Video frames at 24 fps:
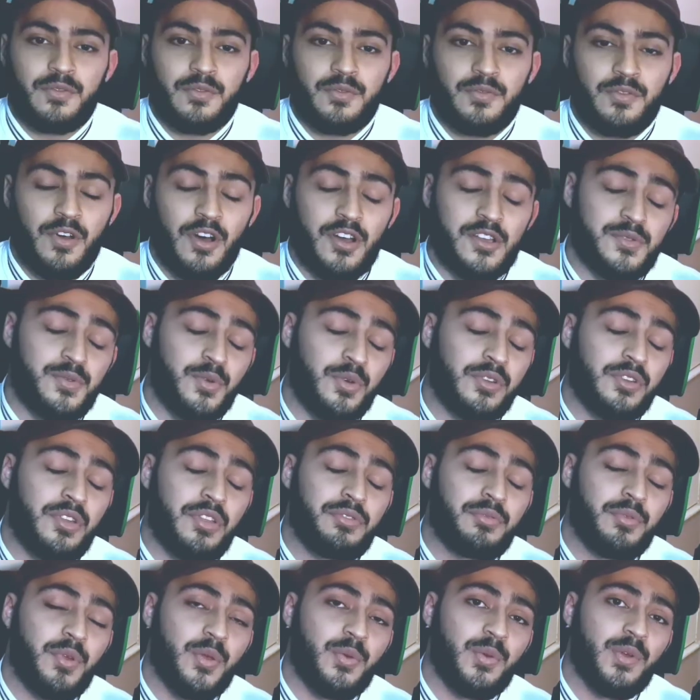Fast forward to
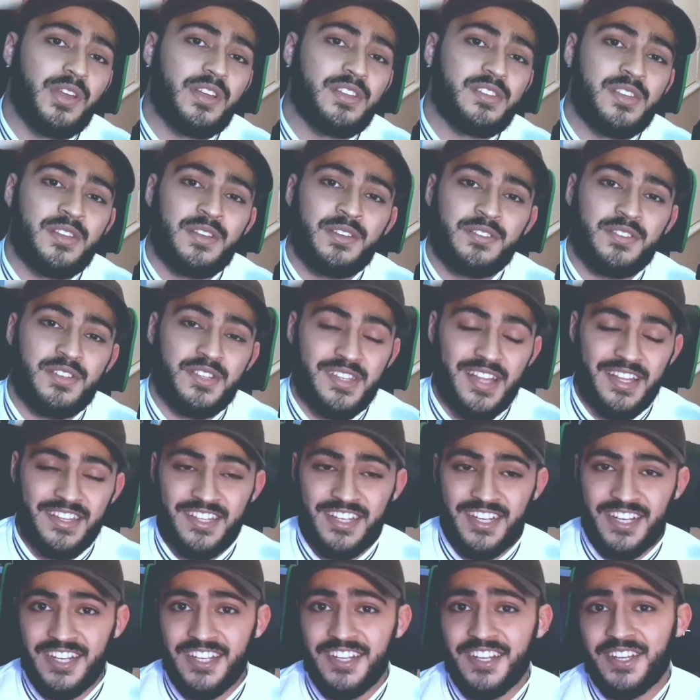3 weeks, she's at the
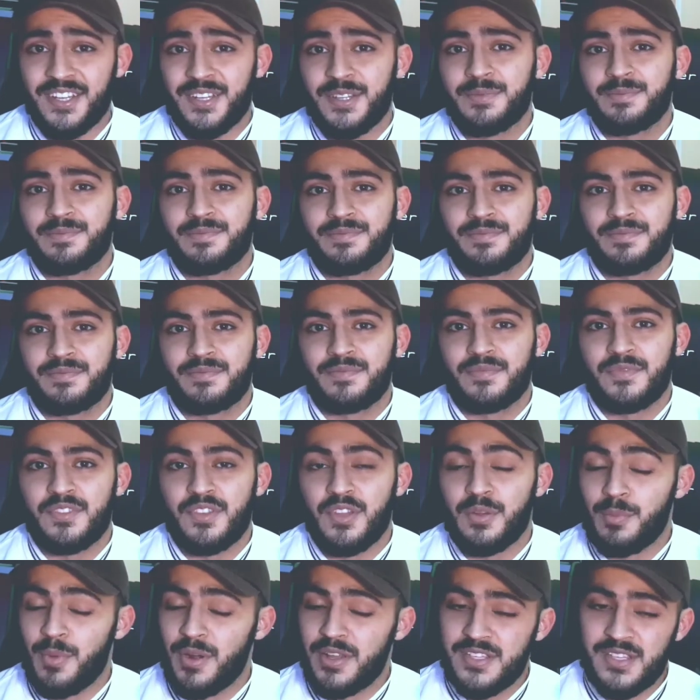clinic,
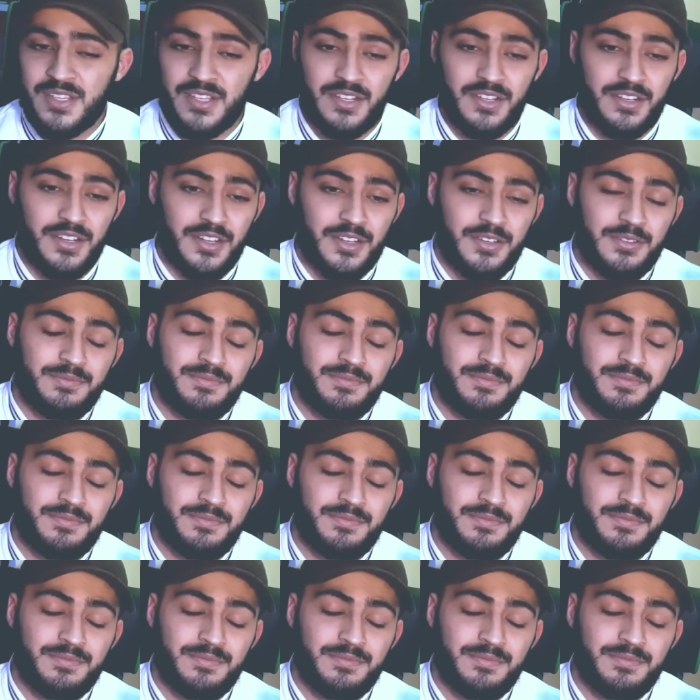the breast clinic,